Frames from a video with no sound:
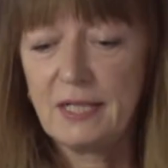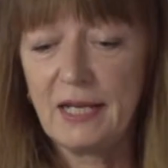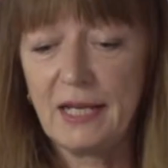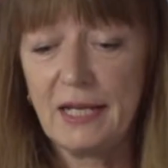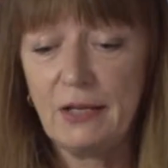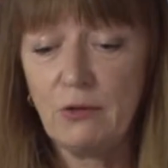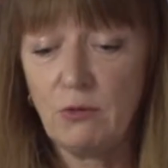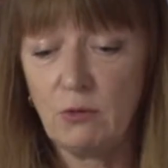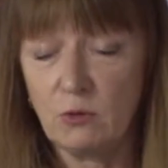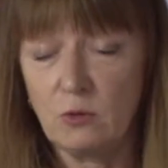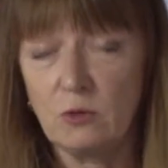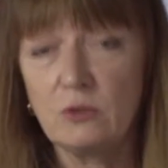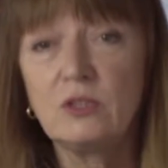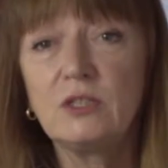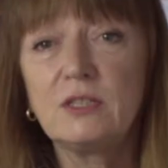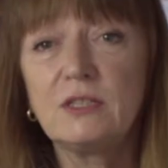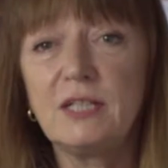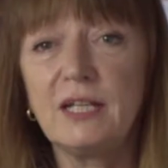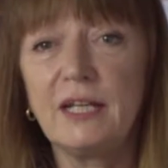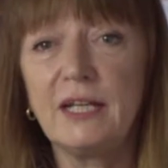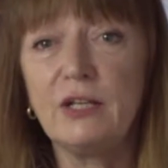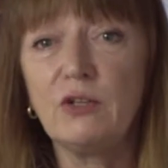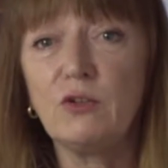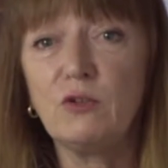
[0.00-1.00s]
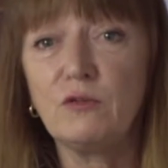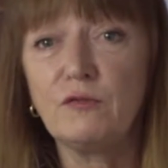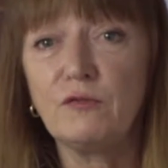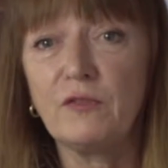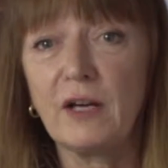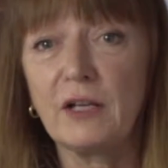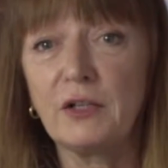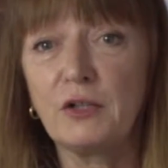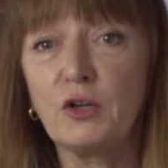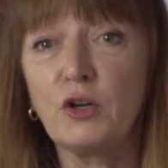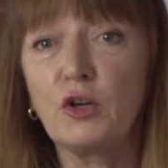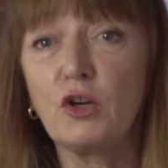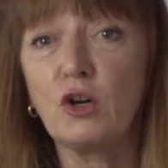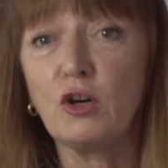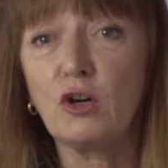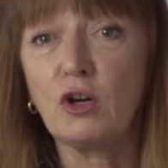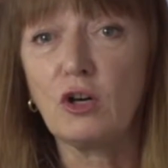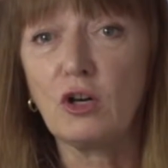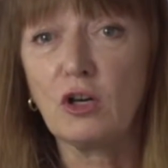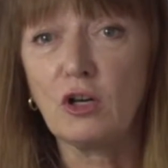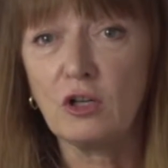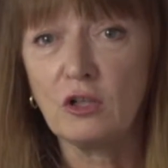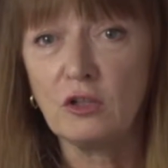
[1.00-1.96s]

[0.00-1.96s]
Theo. Theo van Gogh.